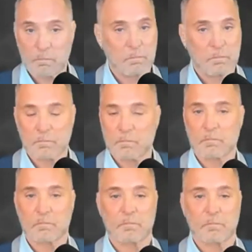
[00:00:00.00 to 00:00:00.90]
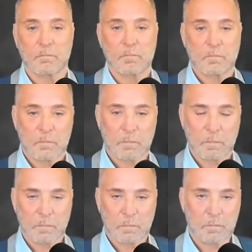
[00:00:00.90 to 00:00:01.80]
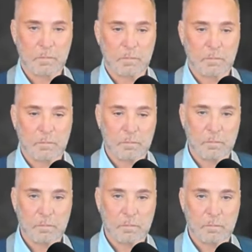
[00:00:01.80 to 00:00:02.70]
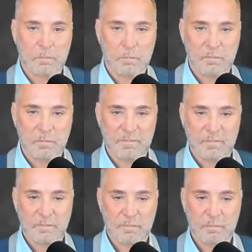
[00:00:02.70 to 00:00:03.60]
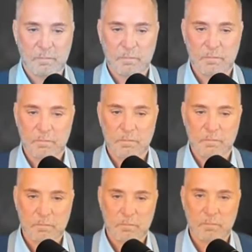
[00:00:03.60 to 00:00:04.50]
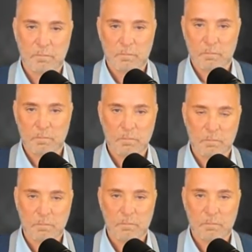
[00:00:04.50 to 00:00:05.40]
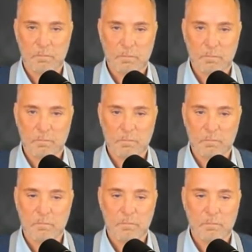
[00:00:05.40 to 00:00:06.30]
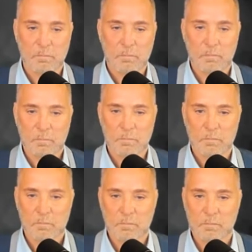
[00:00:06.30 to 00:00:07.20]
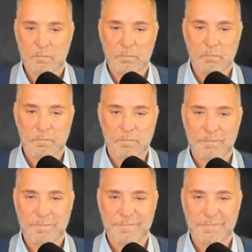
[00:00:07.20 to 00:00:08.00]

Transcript: The person shown says nothing.